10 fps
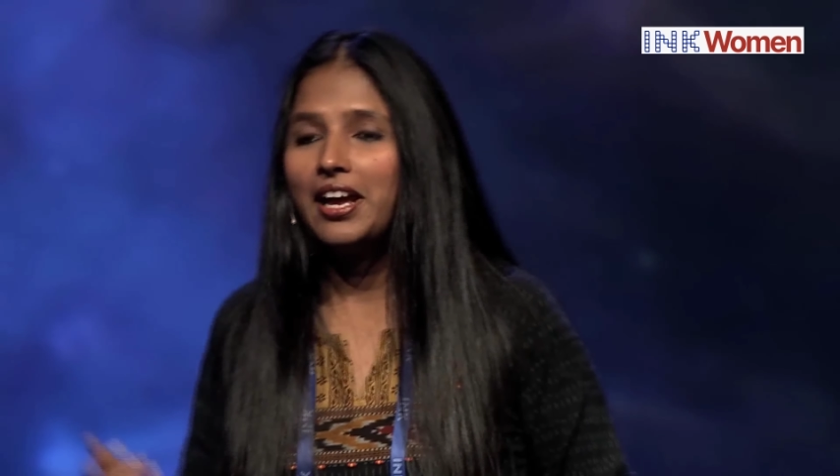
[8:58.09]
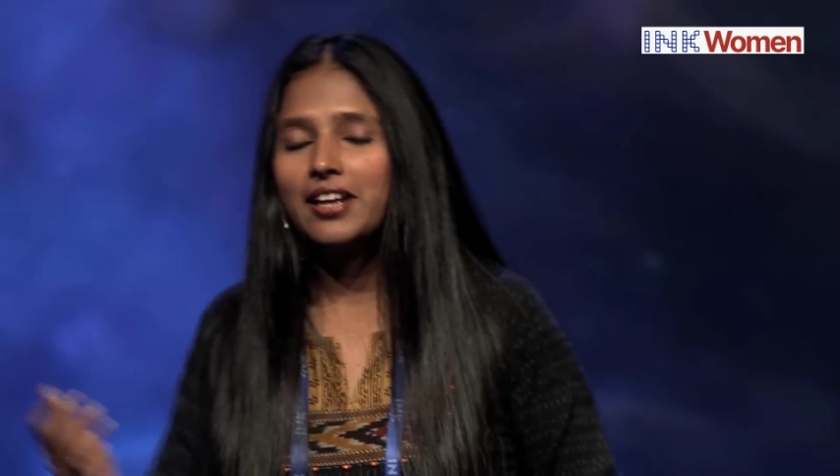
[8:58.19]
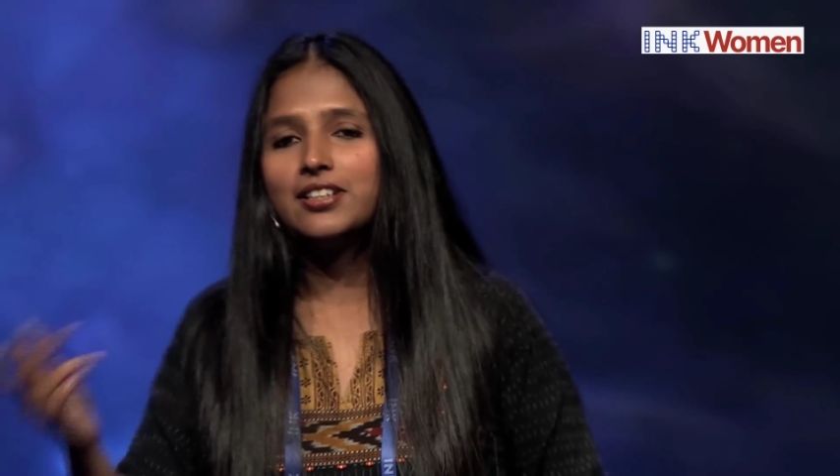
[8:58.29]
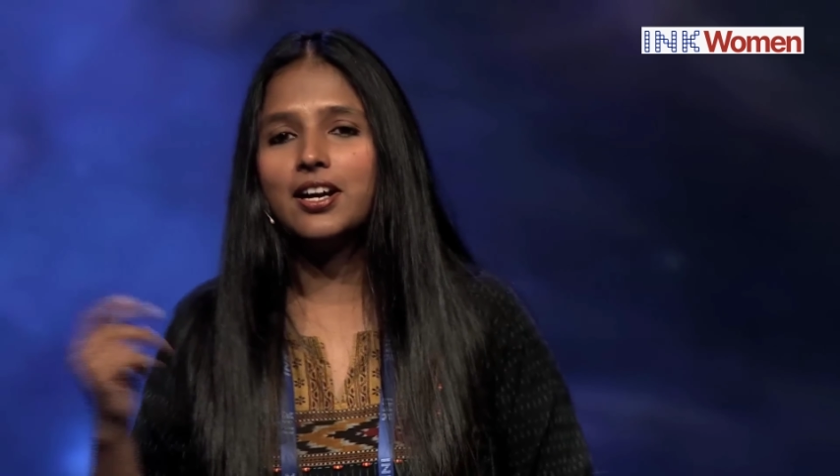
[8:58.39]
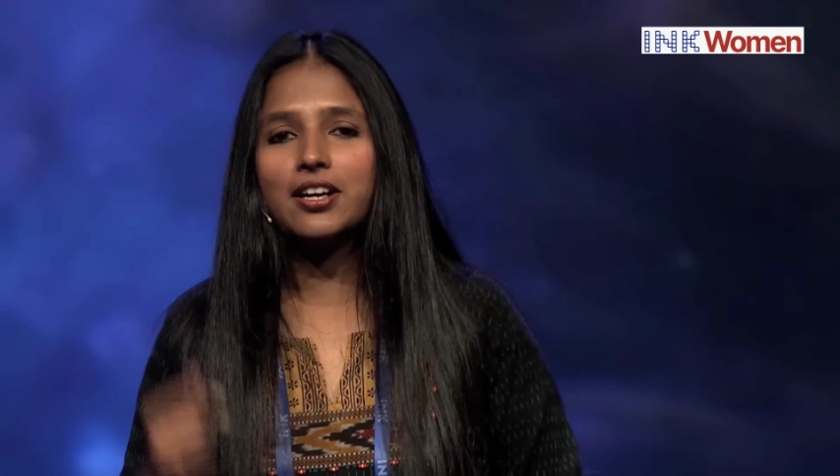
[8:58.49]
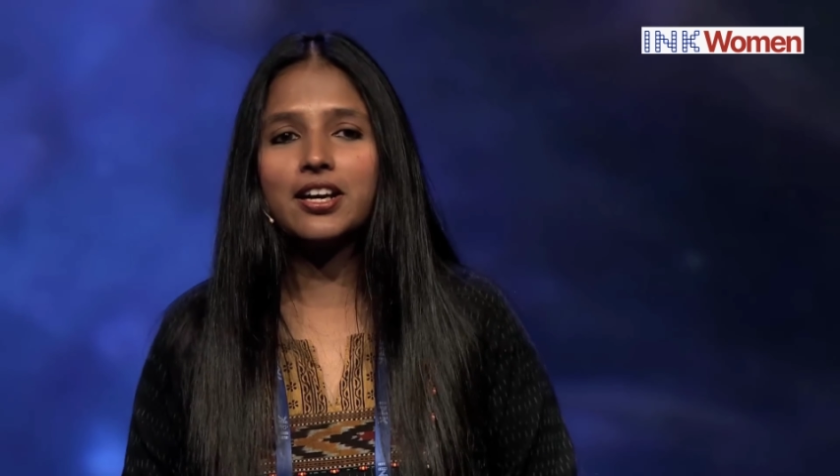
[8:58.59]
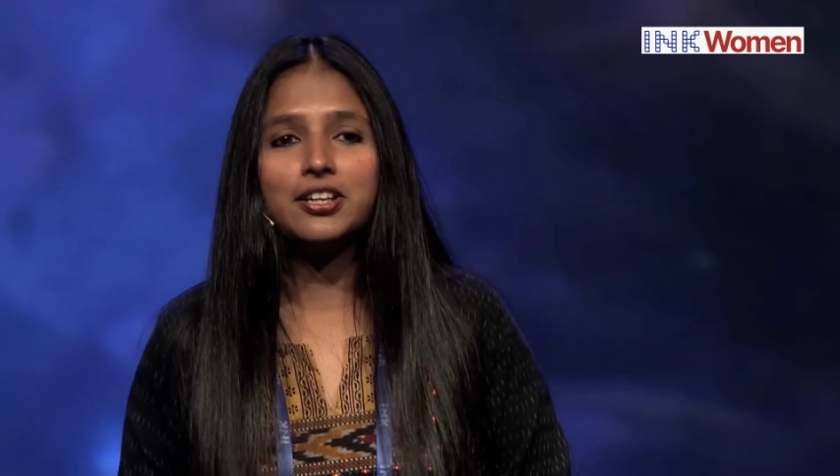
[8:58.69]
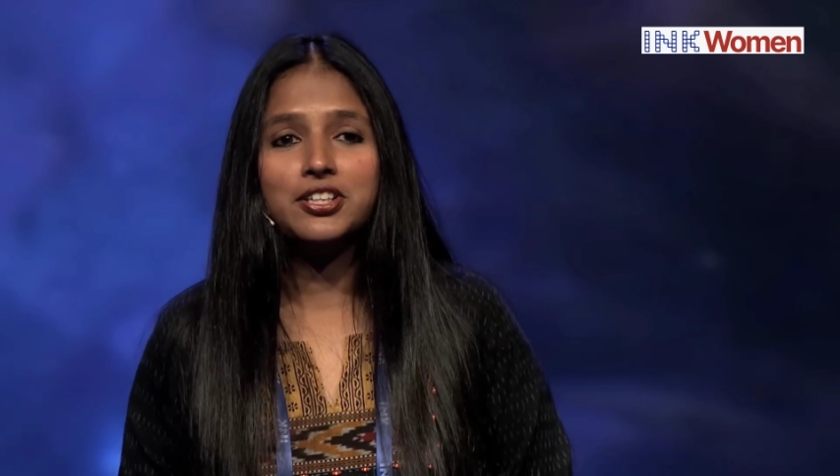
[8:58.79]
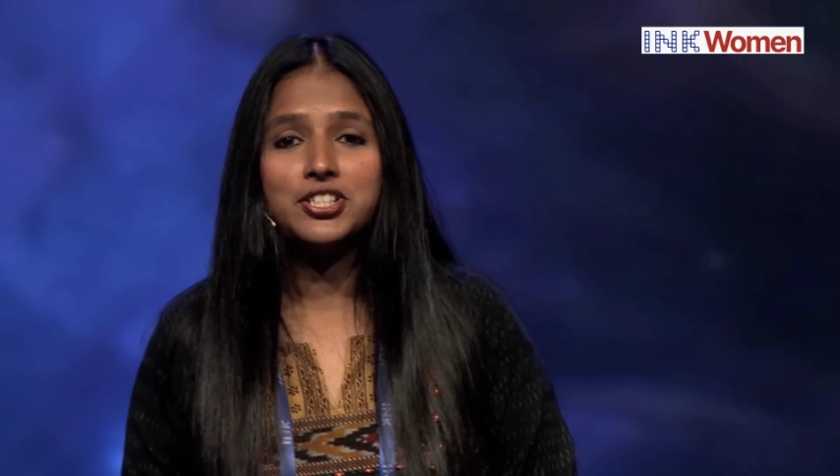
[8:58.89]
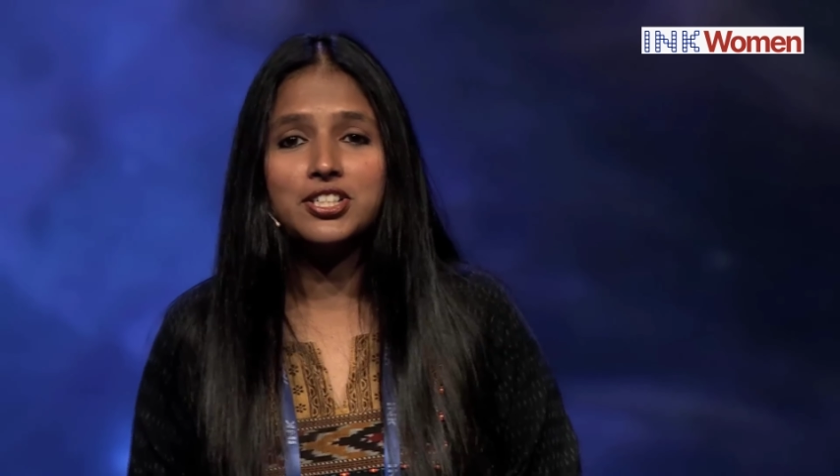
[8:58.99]
and dark
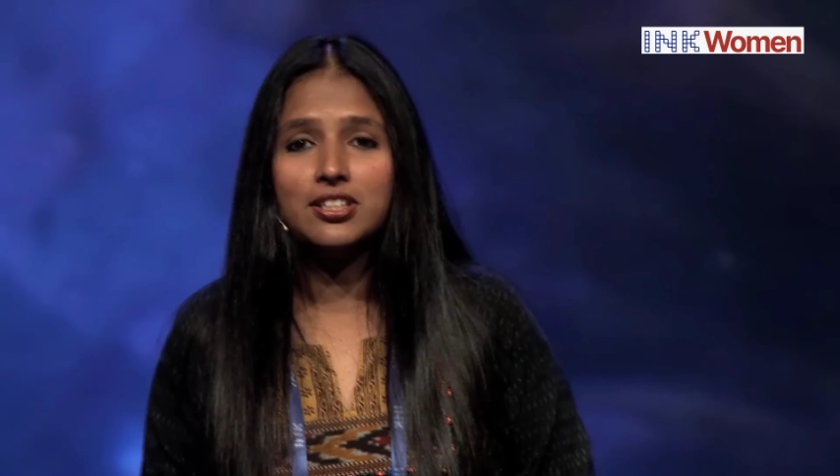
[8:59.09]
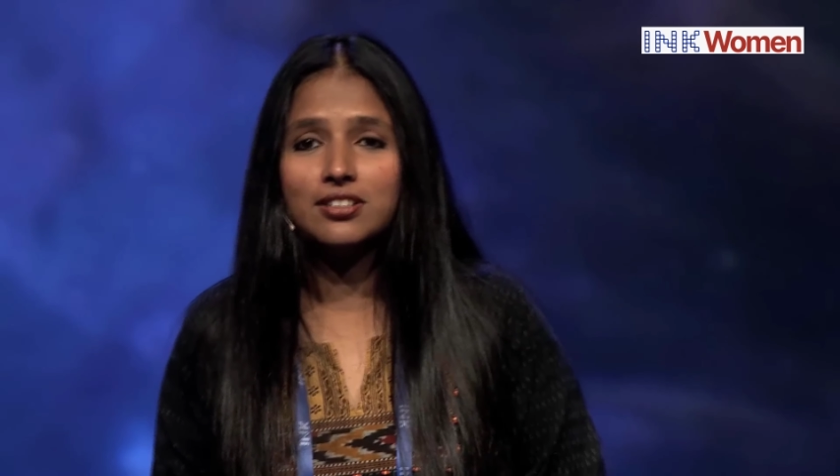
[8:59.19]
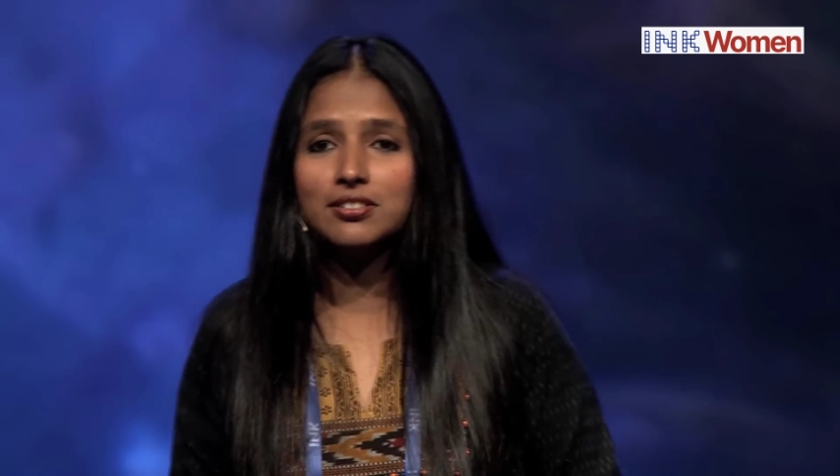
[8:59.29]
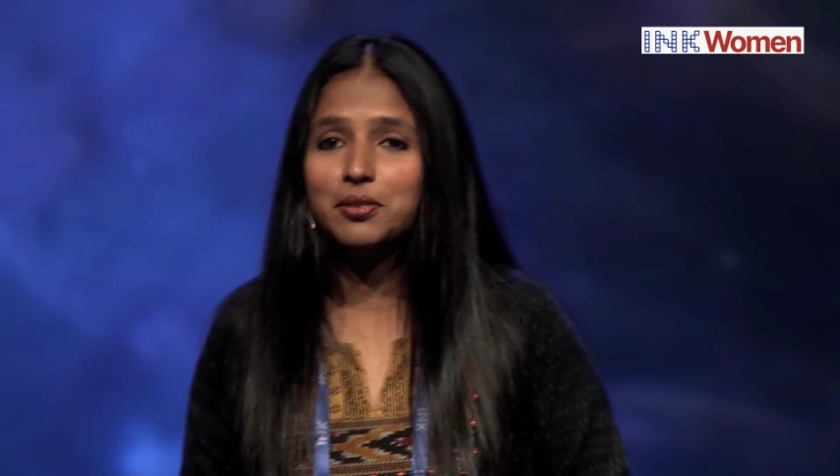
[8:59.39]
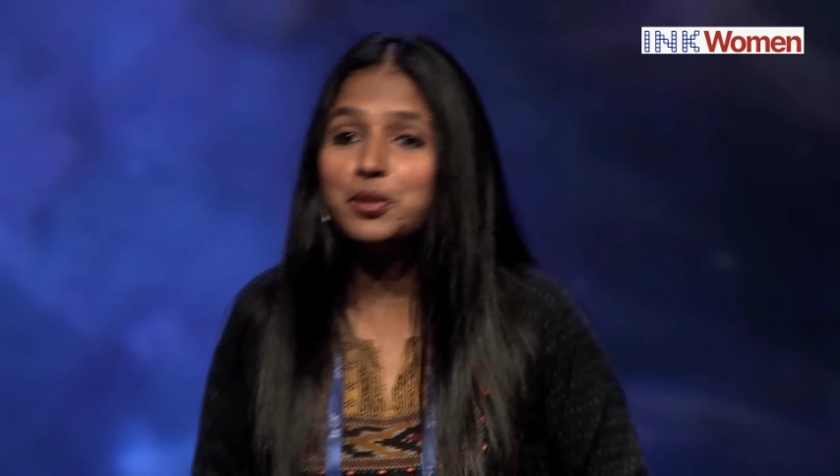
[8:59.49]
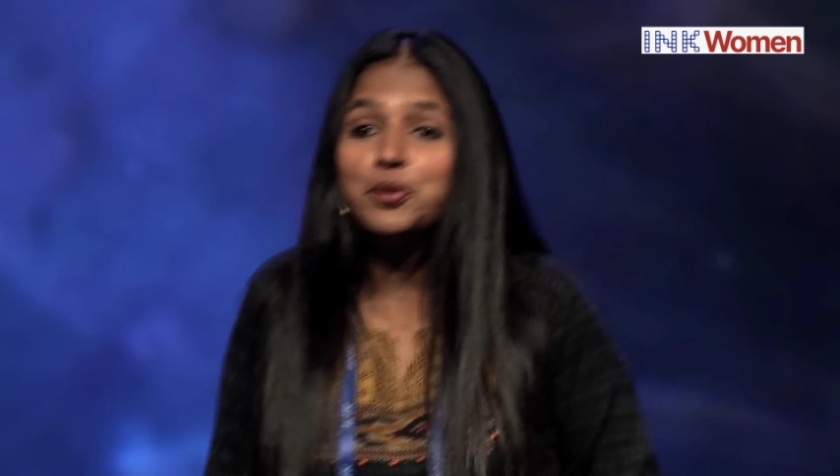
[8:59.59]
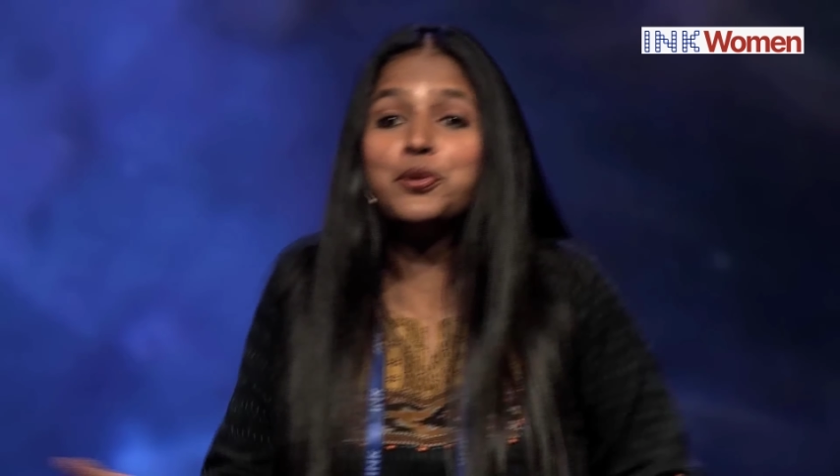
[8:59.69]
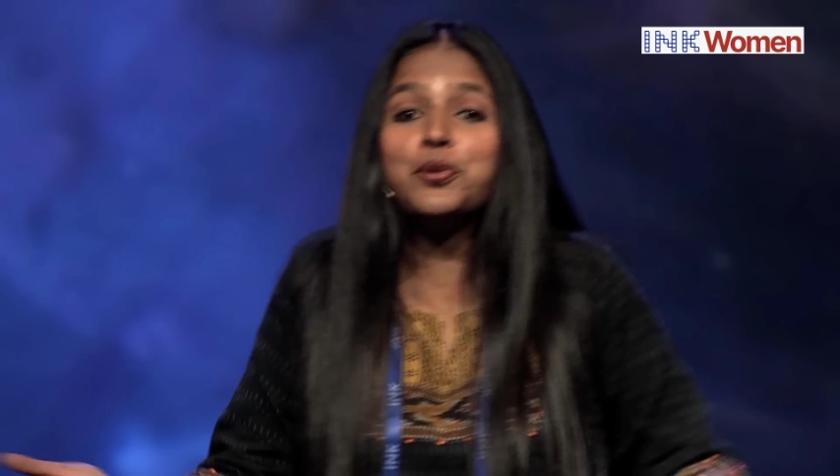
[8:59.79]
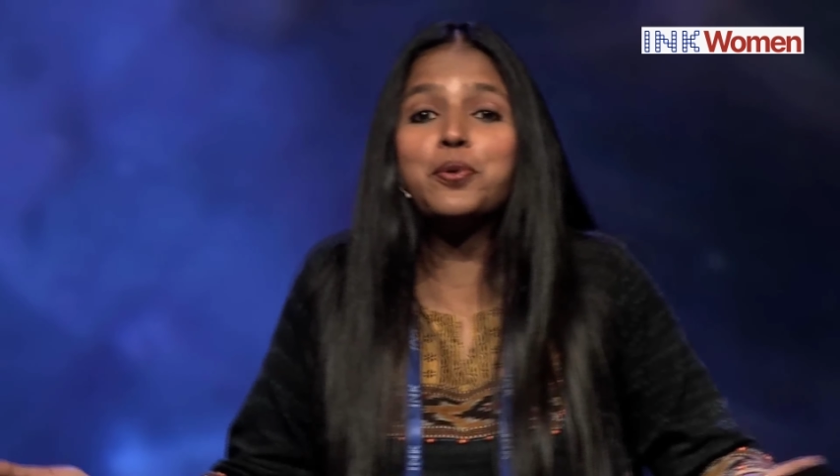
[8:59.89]
energy. We don't